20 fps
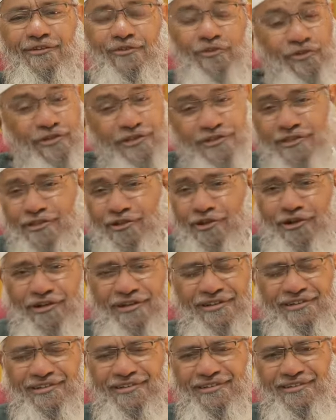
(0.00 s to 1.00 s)
So this is good.
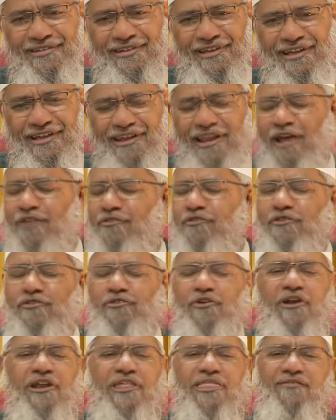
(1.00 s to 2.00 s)
Riyadhus
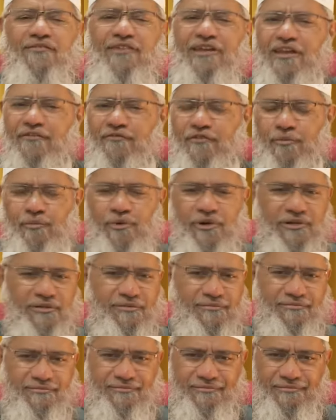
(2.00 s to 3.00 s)
Salihin is a wonderful book.
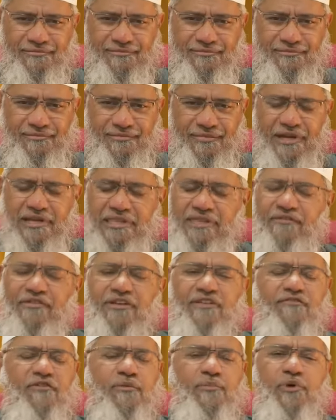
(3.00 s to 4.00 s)
It's a
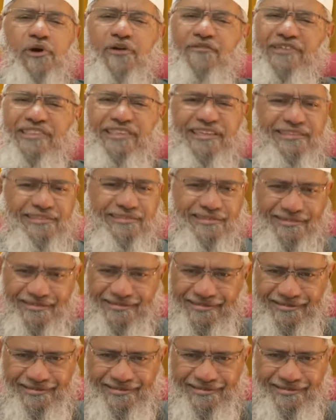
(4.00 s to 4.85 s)
wonderful book of hadith.